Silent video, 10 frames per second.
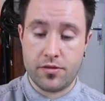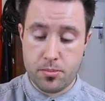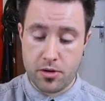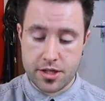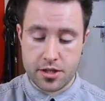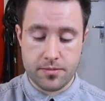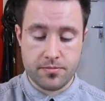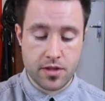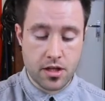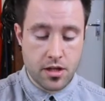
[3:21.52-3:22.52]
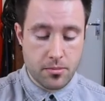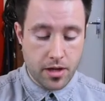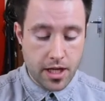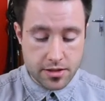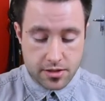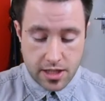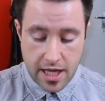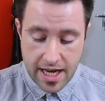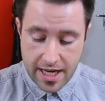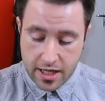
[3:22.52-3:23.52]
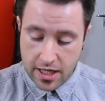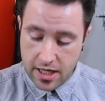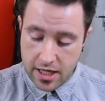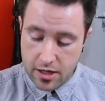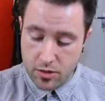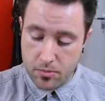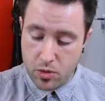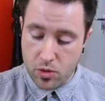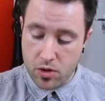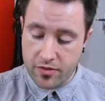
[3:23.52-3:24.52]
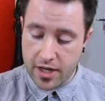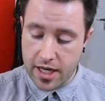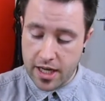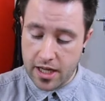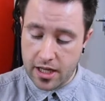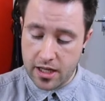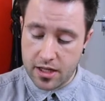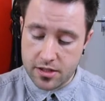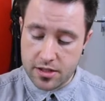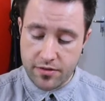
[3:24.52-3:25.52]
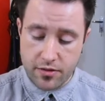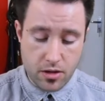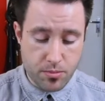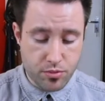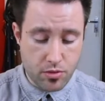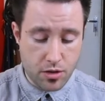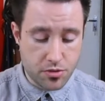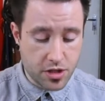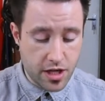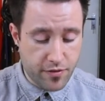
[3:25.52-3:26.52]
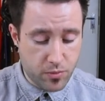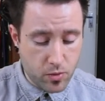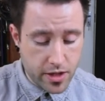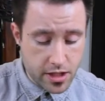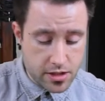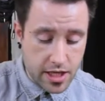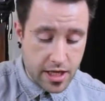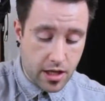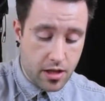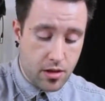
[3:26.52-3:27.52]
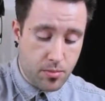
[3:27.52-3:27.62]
the pressure. But let's take a little more of a uh, different approach. If we take the